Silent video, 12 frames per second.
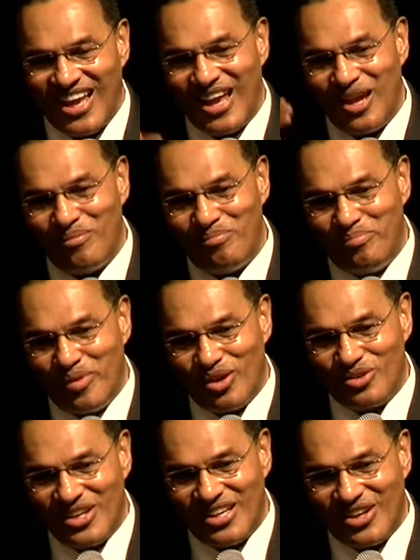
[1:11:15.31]
in
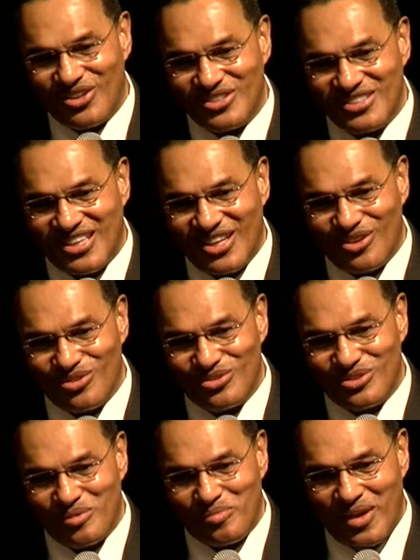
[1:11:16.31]
building their
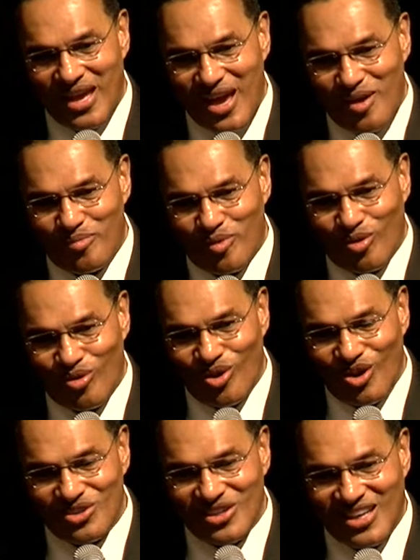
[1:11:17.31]
skills to be able
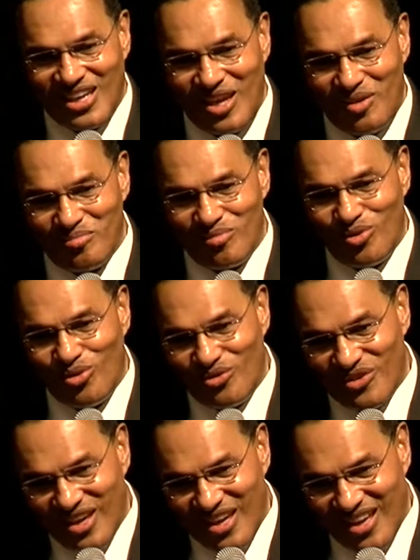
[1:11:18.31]
to keep
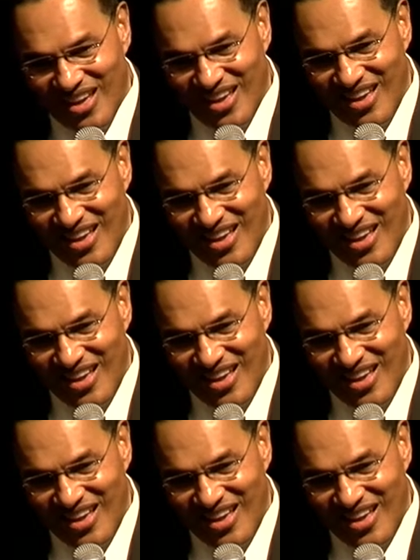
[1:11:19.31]
moving.